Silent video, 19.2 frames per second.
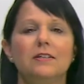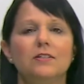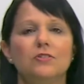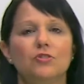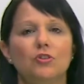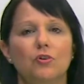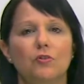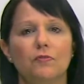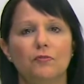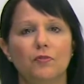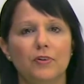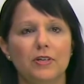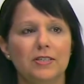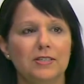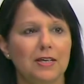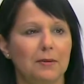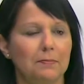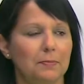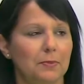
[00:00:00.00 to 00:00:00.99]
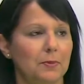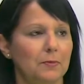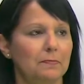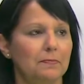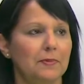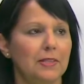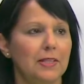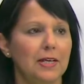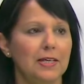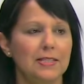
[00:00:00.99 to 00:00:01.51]
So for example,
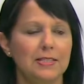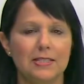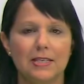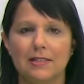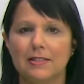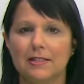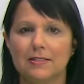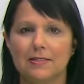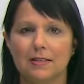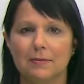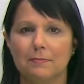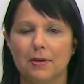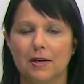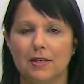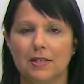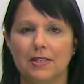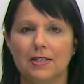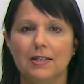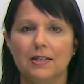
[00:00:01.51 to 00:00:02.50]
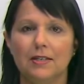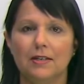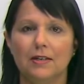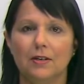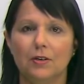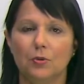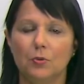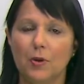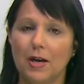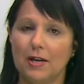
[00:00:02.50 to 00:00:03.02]
let's say that somebody
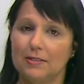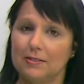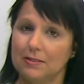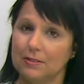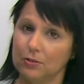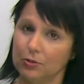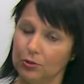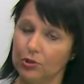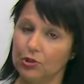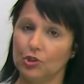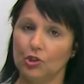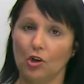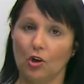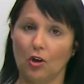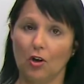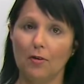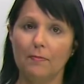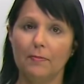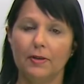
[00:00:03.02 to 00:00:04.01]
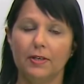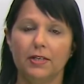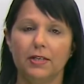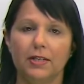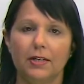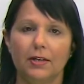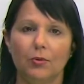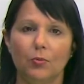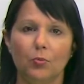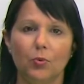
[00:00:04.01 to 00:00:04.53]
who has a good job
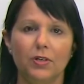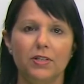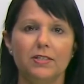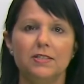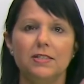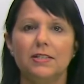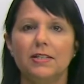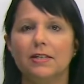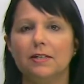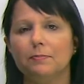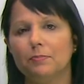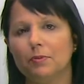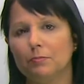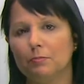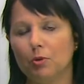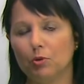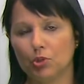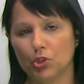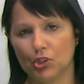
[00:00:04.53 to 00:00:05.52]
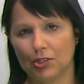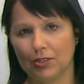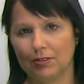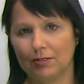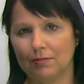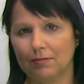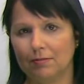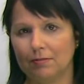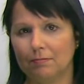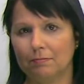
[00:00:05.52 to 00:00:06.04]
wanted to get a promotion,
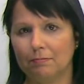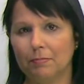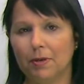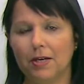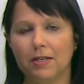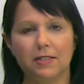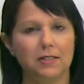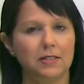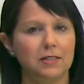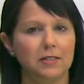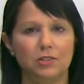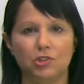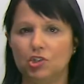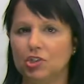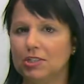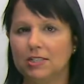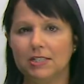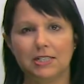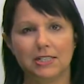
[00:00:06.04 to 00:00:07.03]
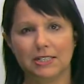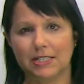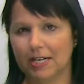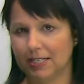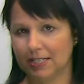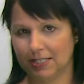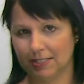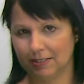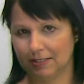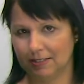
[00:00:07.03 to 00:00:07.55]
but she didn't
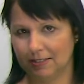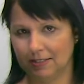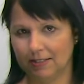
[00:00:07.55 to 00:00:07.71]
get it.